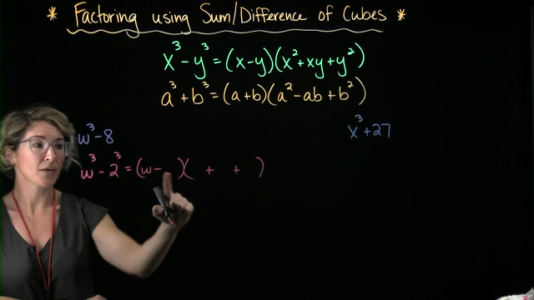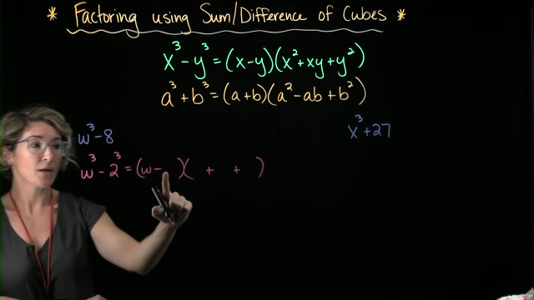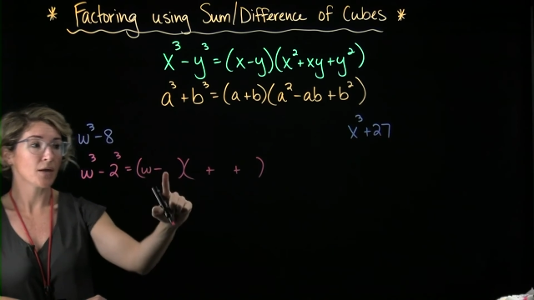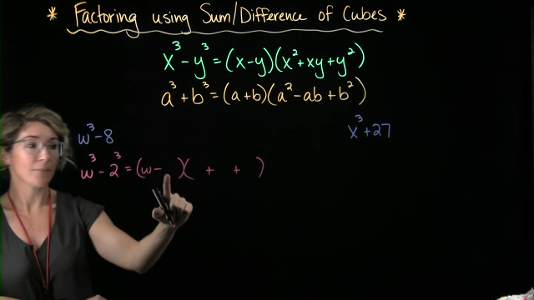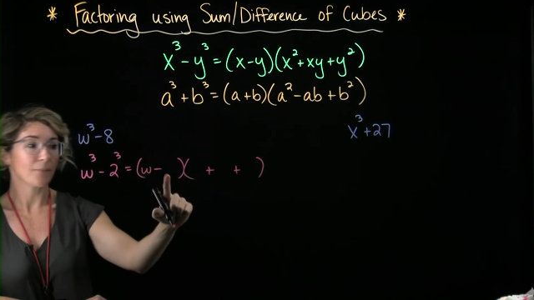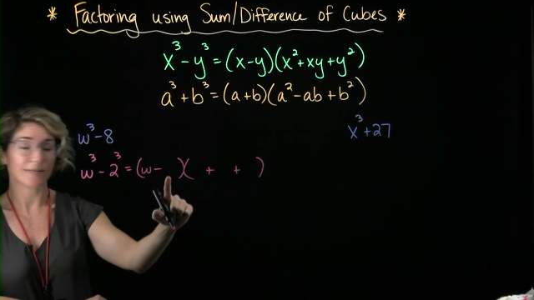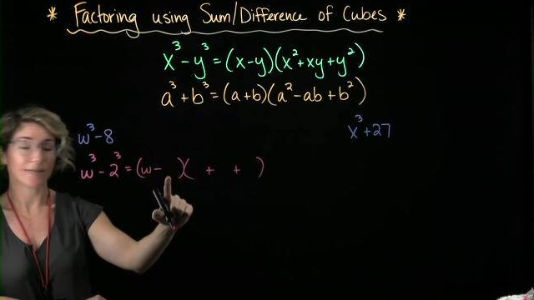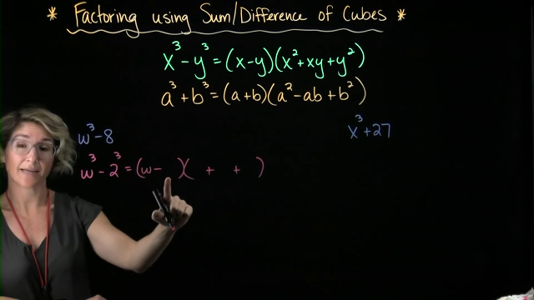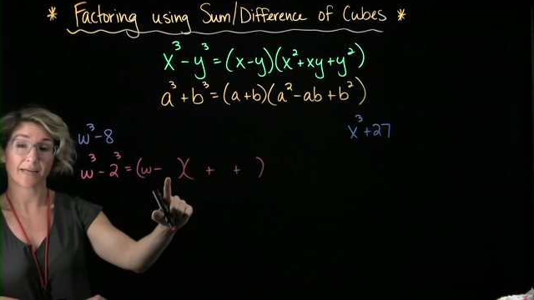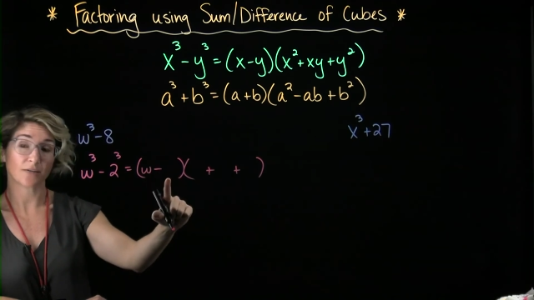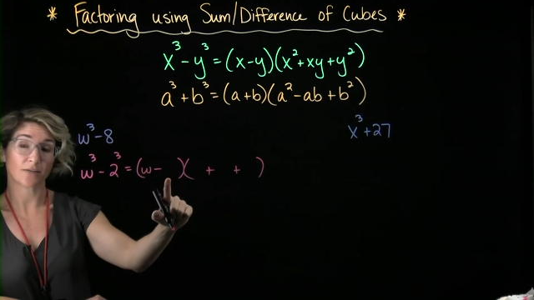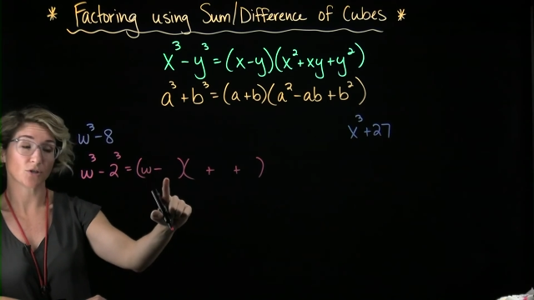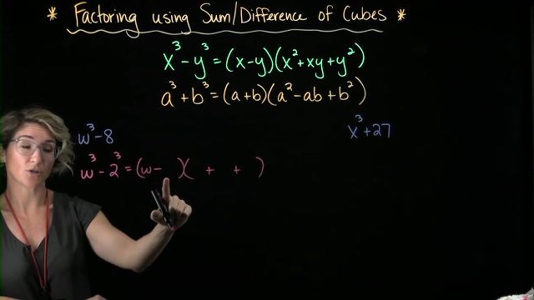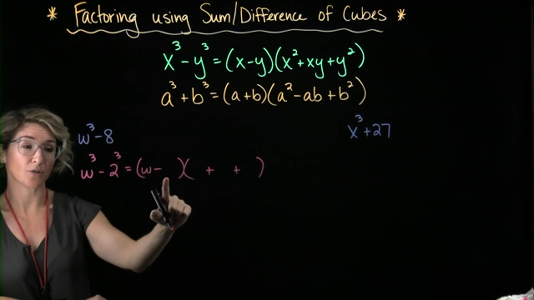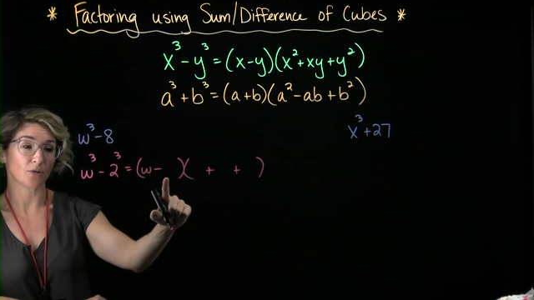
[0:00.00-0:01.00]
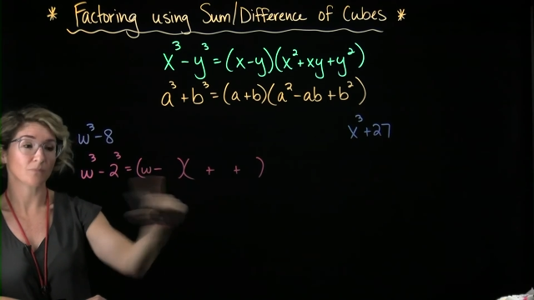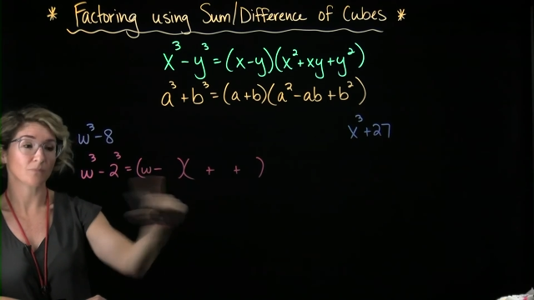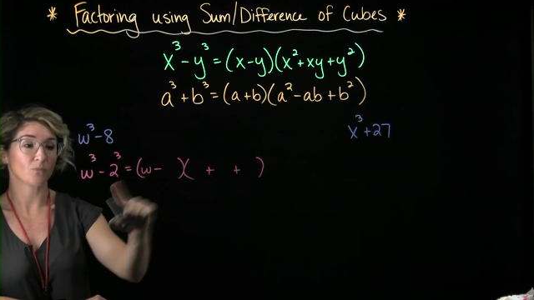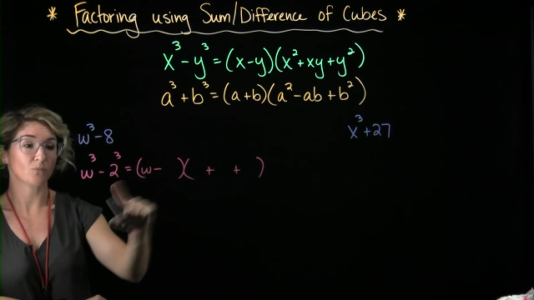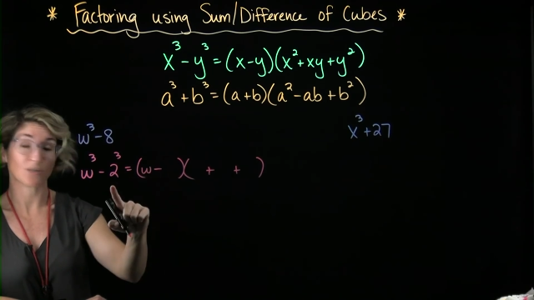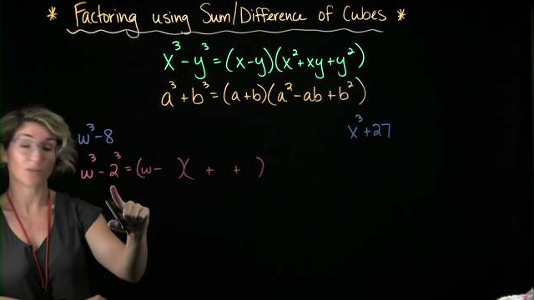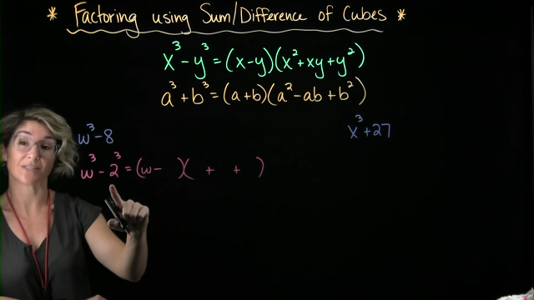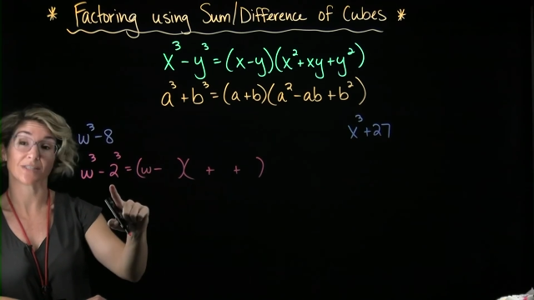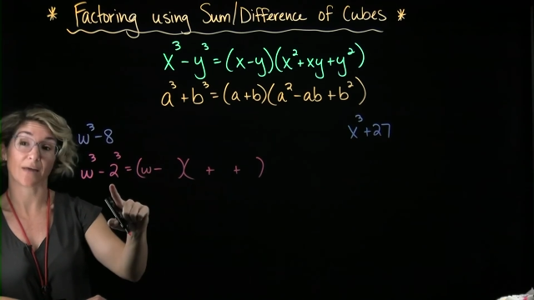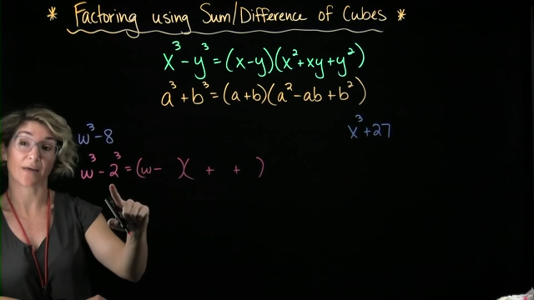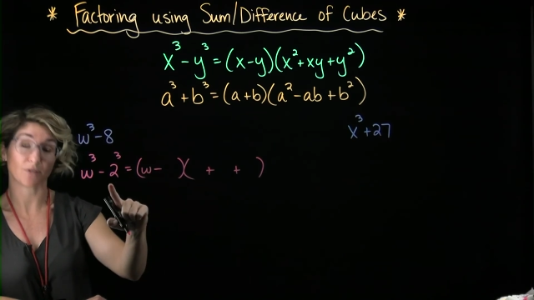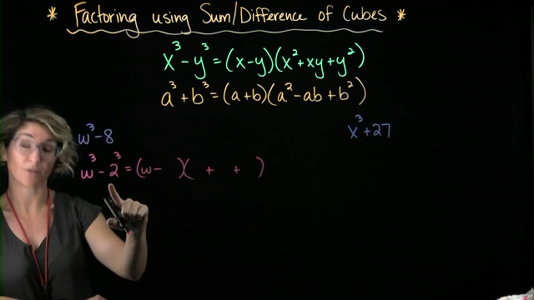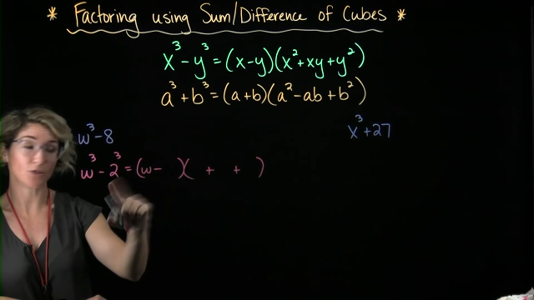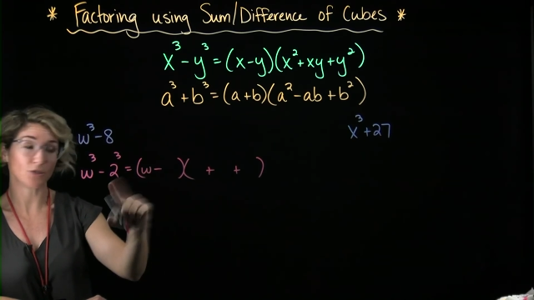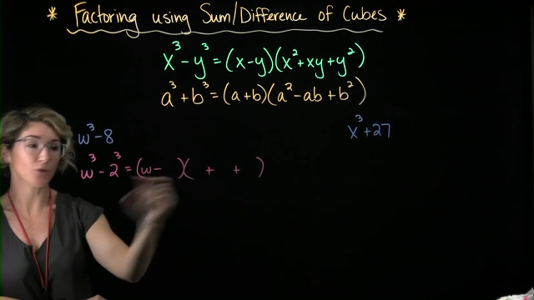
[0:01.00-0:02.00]
my second term, which is now
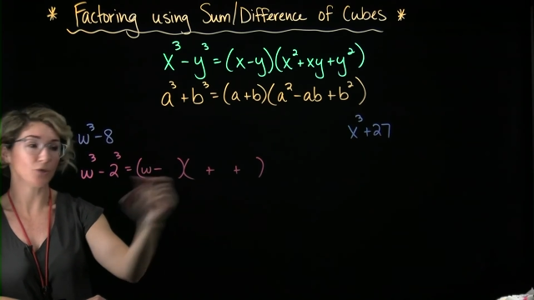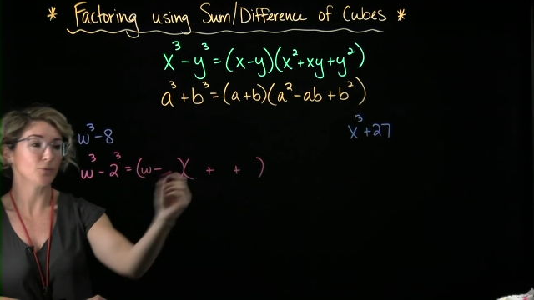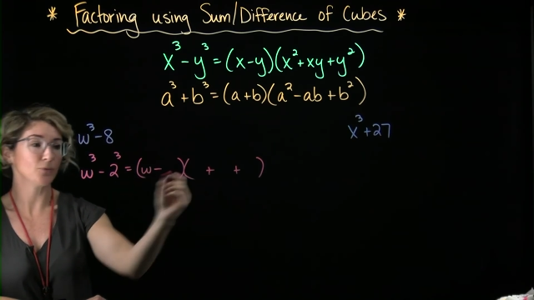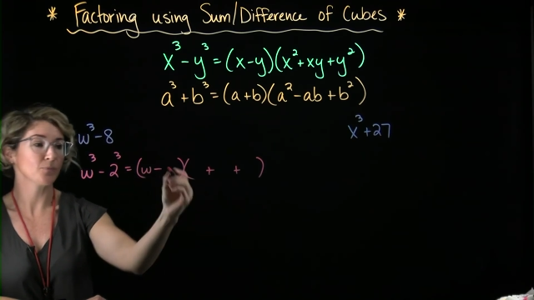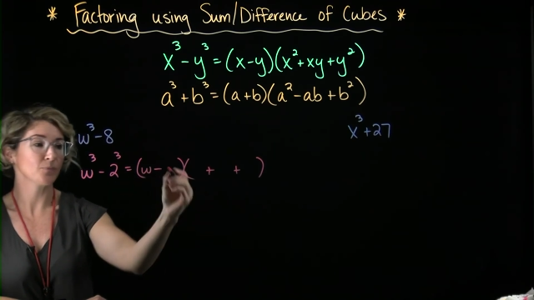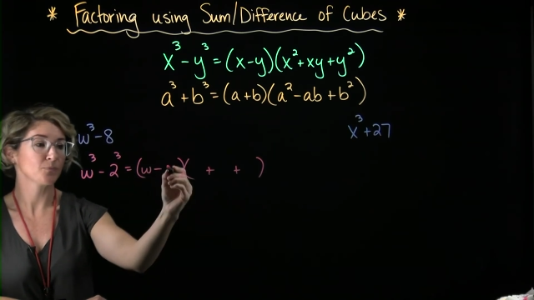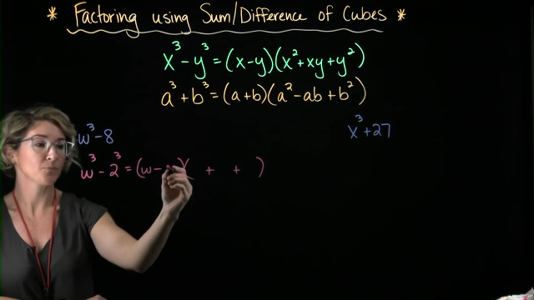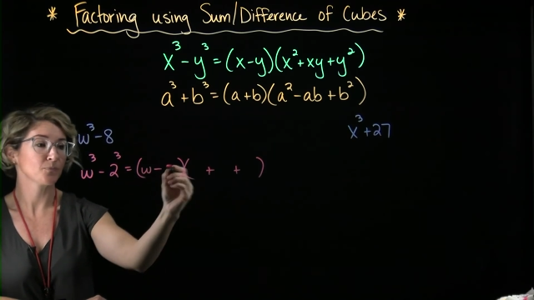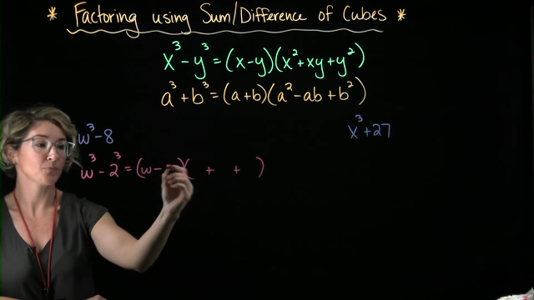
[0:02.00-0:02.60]
the 2,